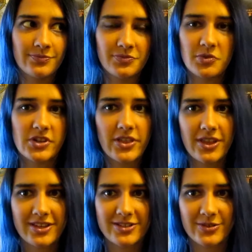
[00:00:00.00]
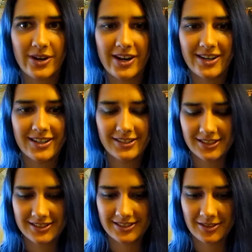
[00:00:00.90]
which I think is great,
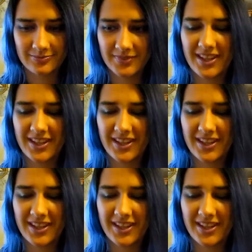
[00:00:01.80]
because I